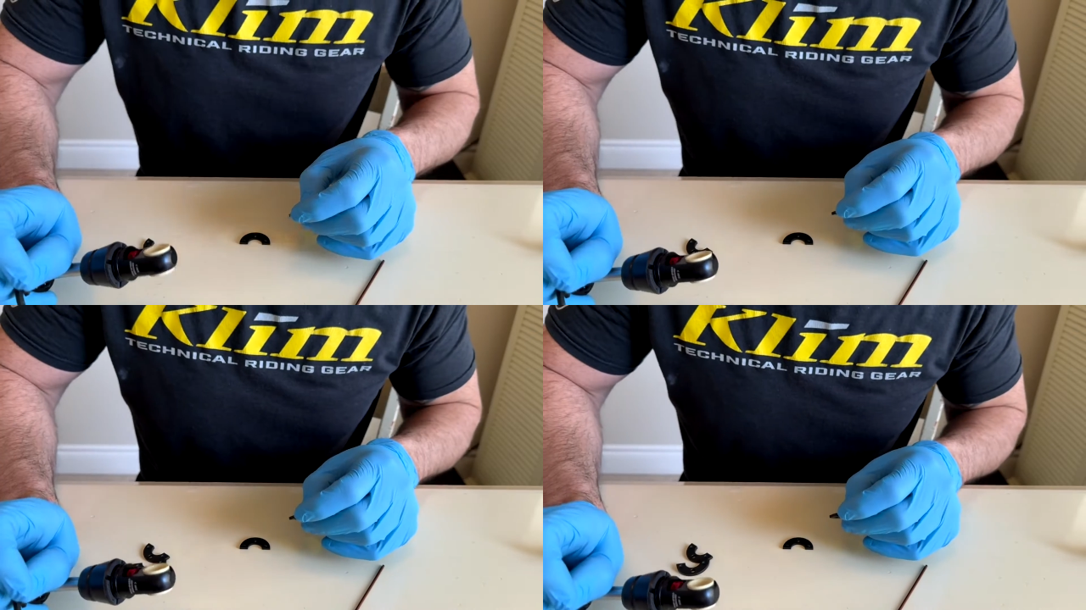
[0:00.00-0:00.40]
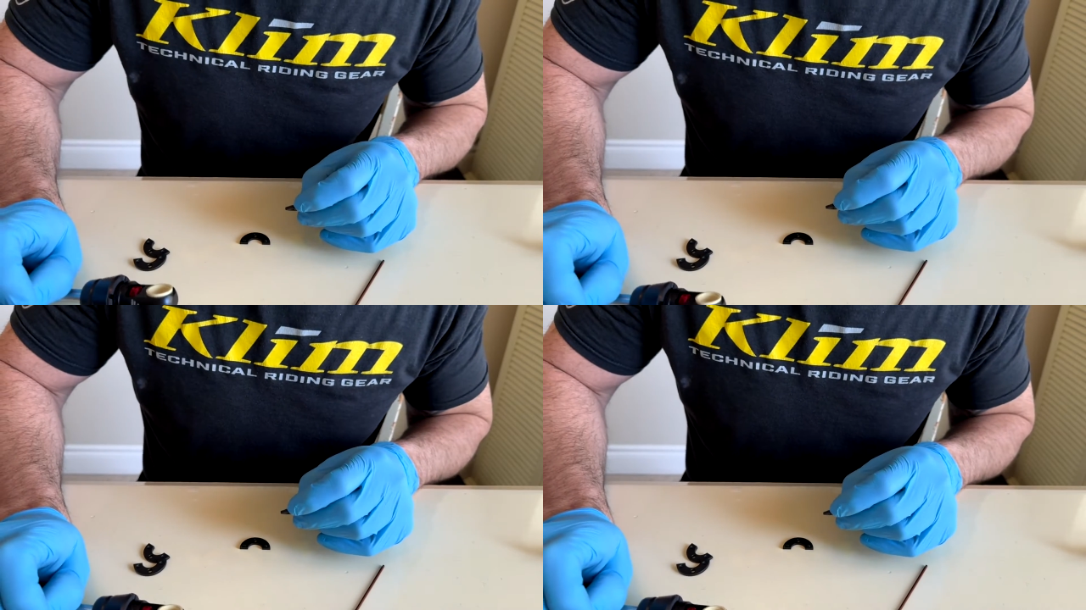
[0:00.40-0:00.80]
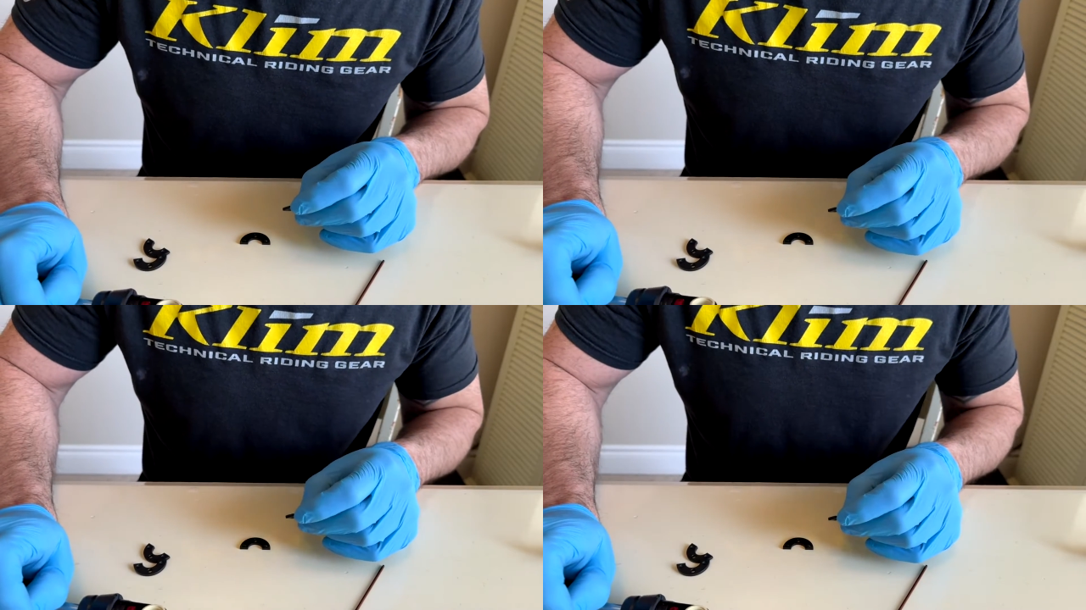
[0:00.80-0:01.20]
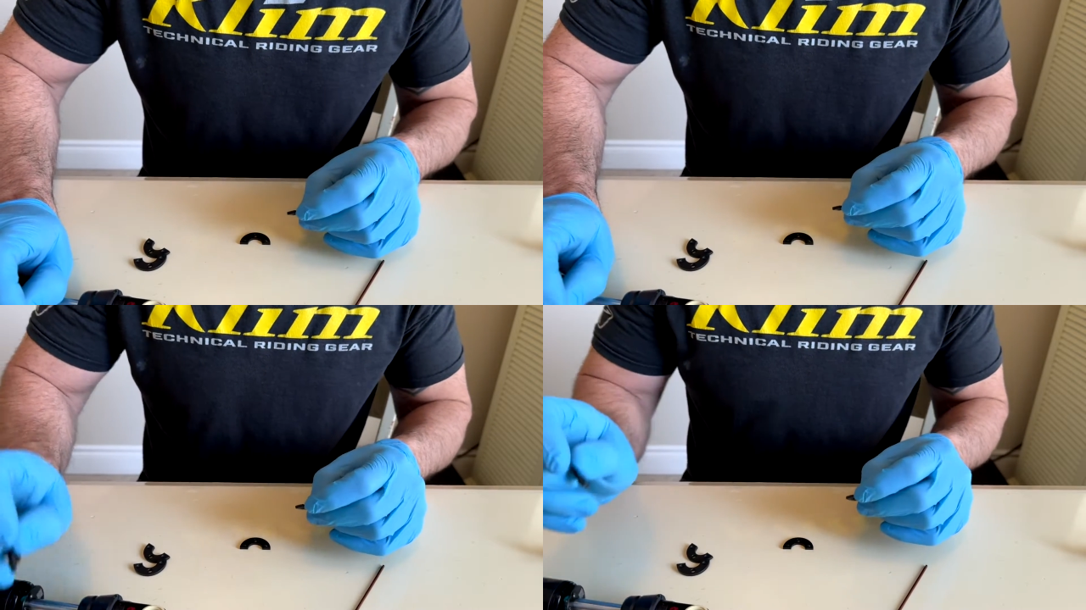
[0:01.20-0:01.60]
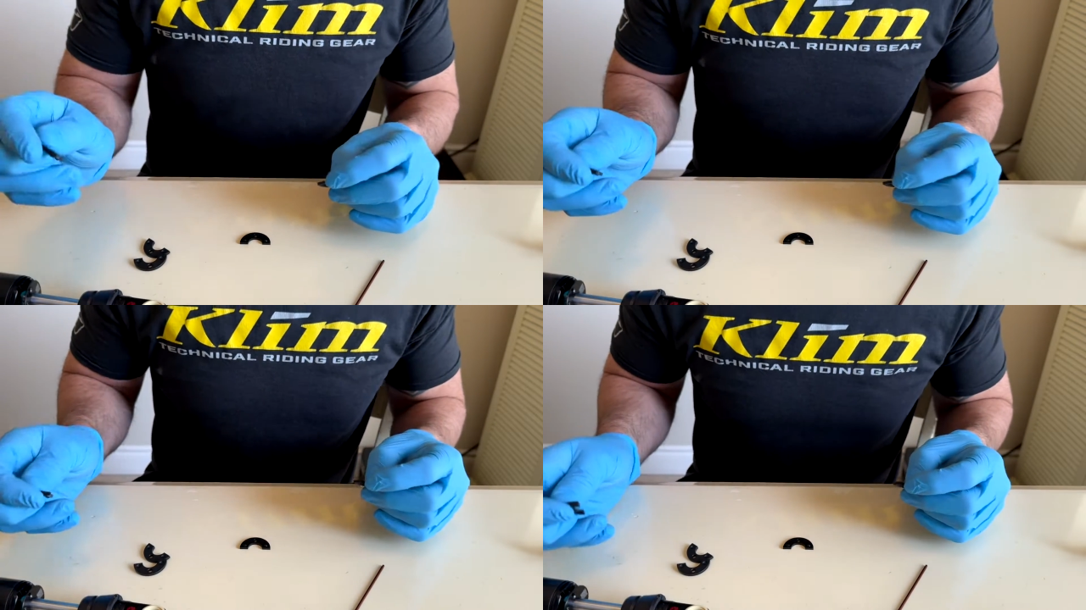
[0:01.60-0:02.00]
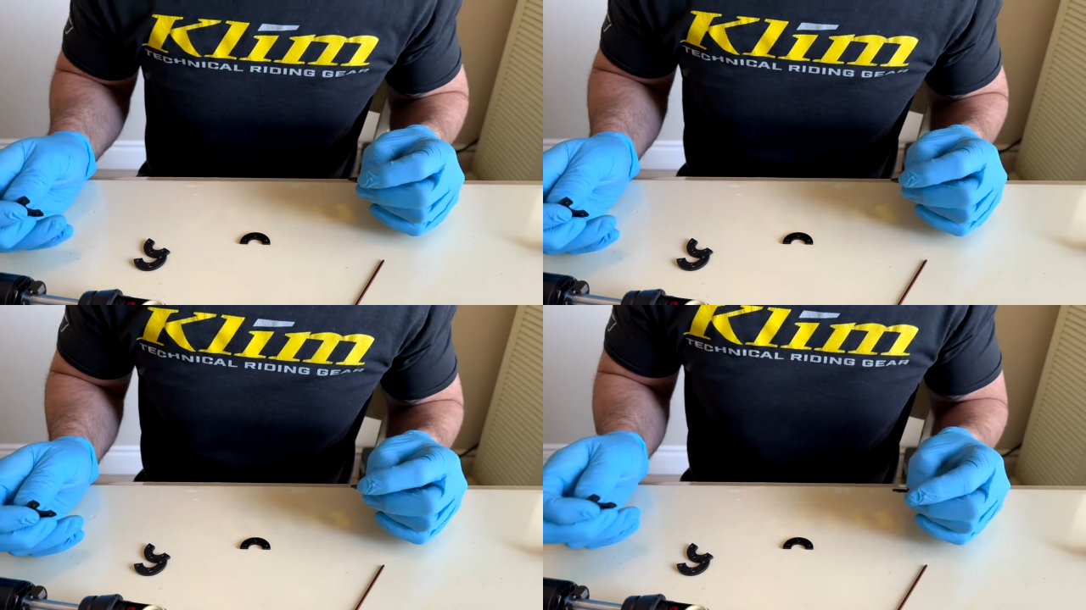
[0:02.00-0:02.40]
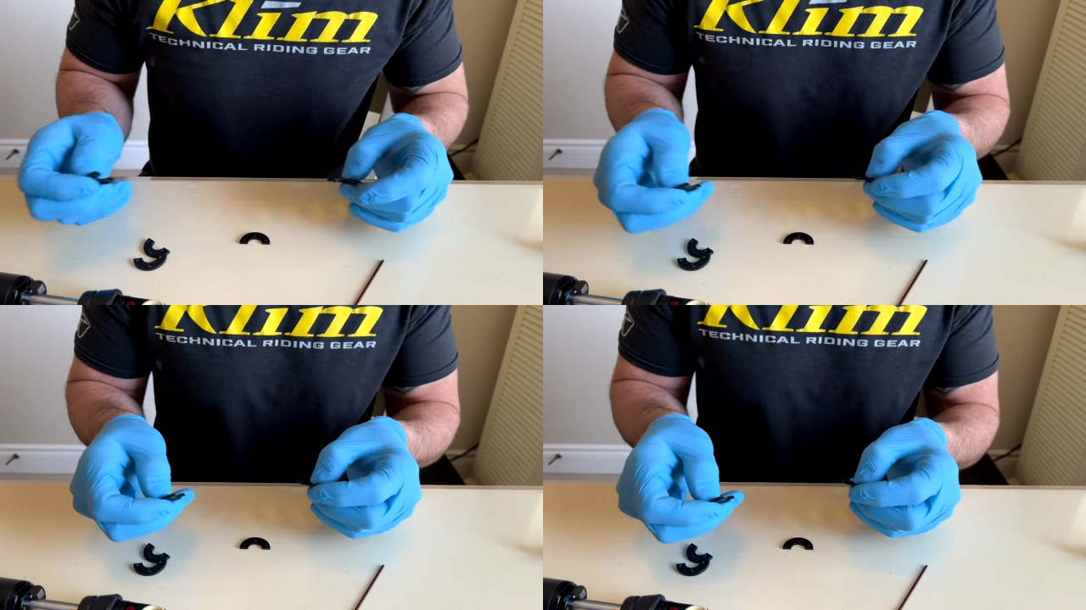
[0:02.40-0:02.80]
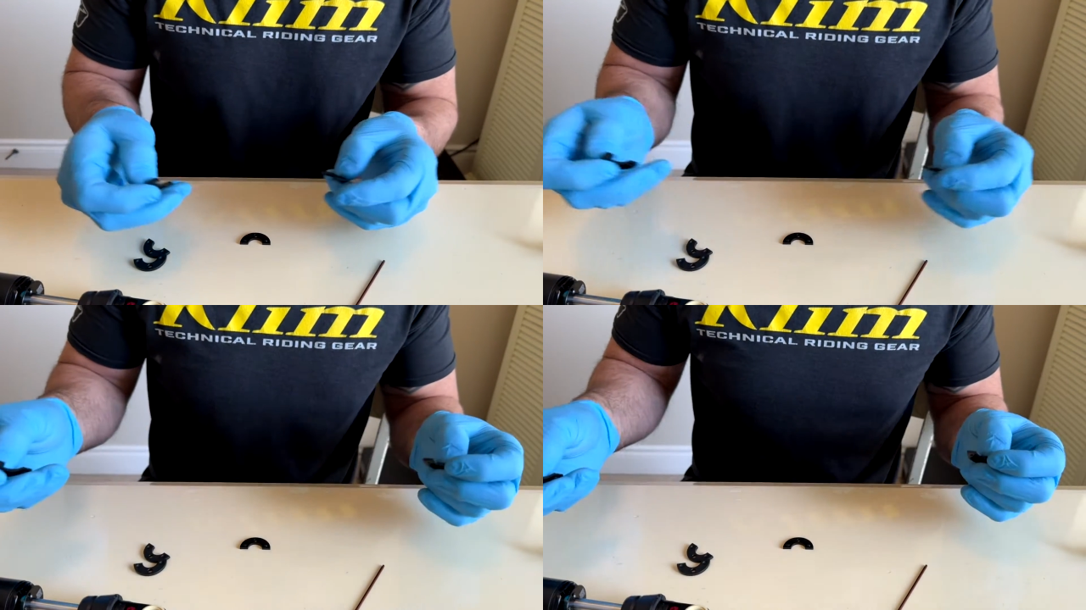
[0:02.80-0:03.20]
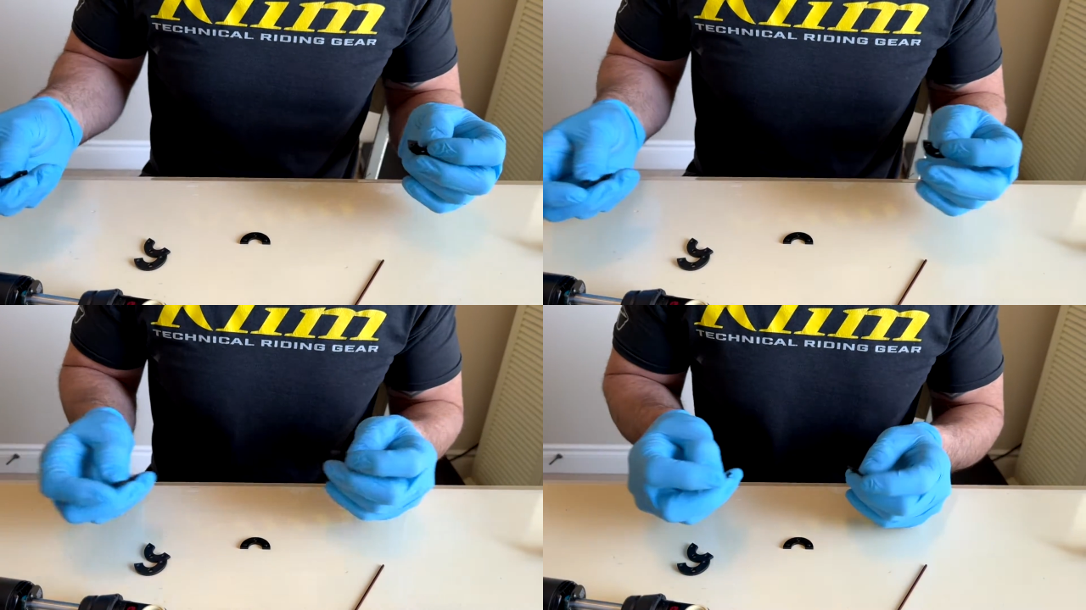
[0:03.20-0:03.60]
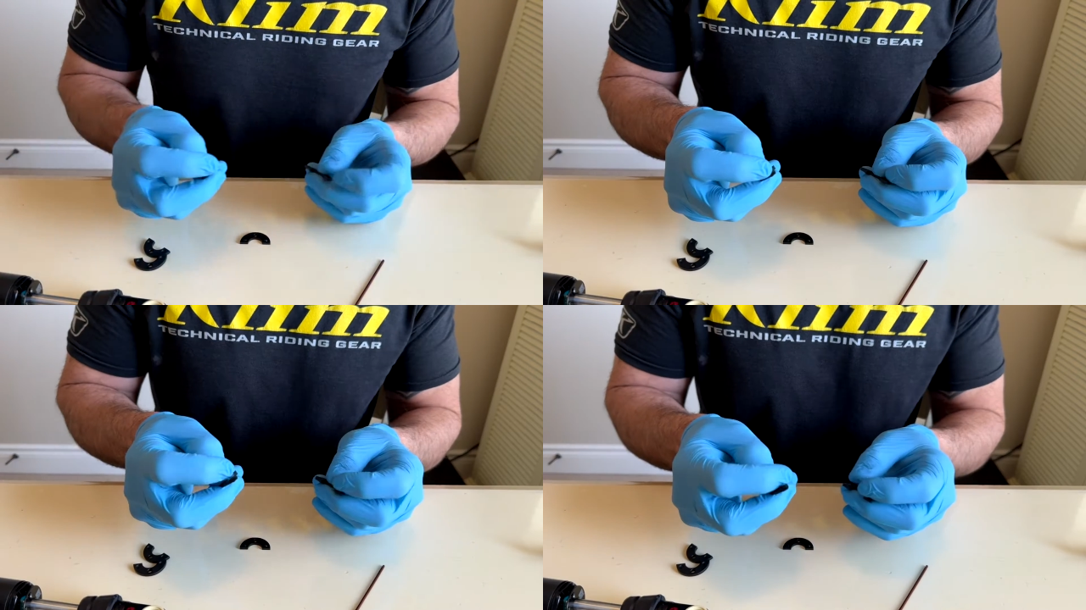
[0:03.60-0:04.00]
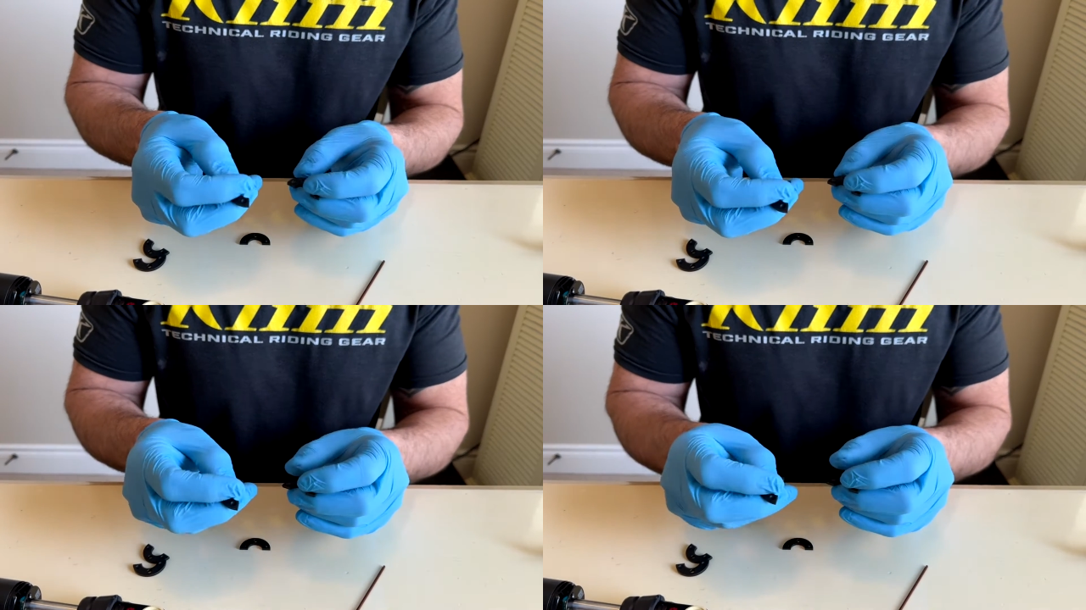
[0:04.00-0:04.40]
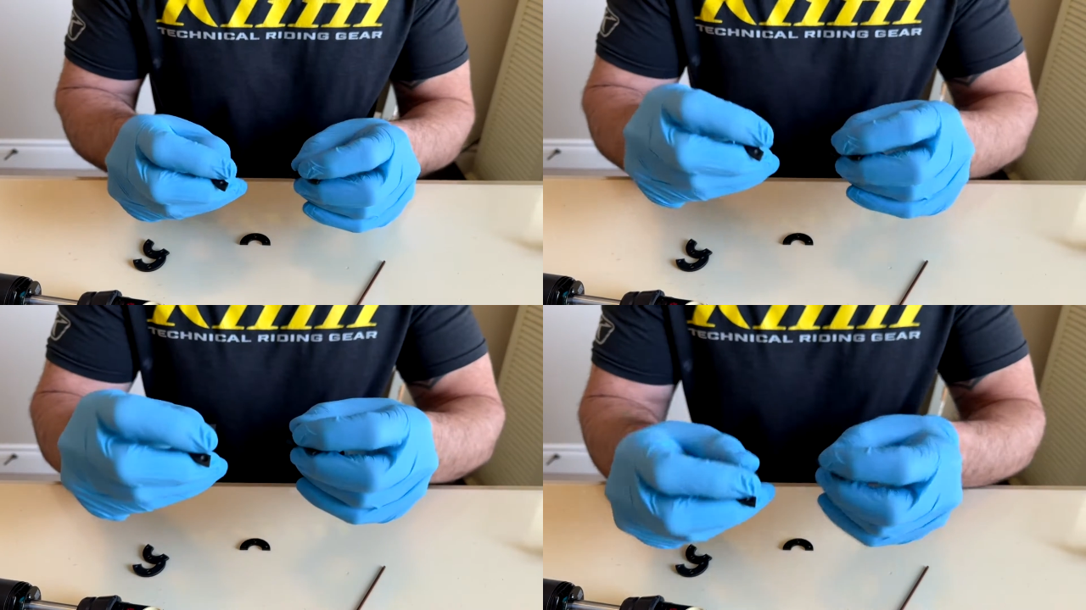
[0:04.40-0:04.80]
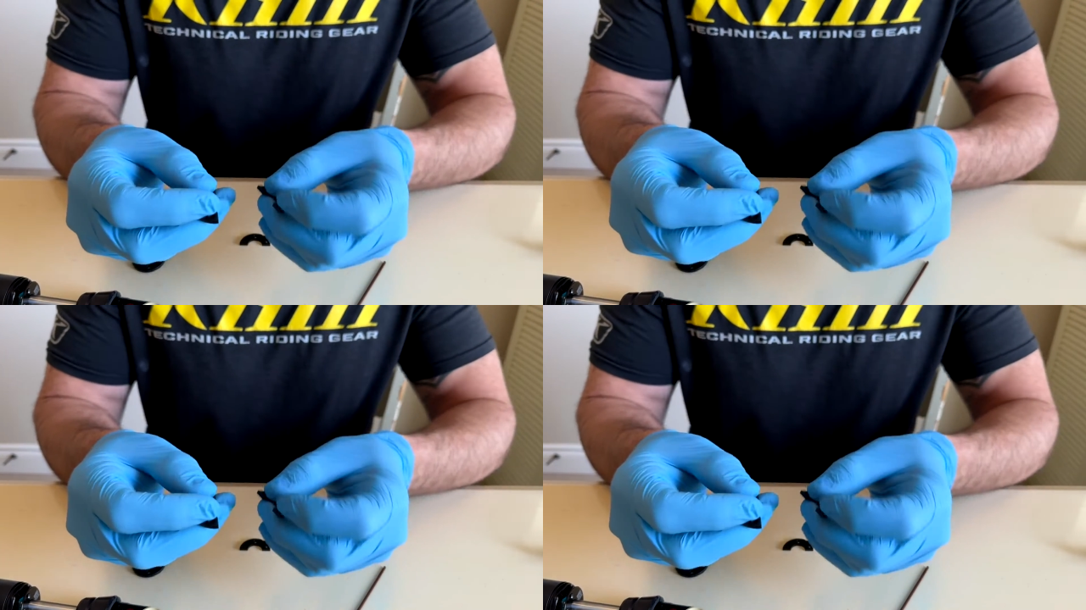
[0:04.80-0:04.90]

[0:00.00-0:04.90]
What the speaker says: Nobody's mouth can be seen.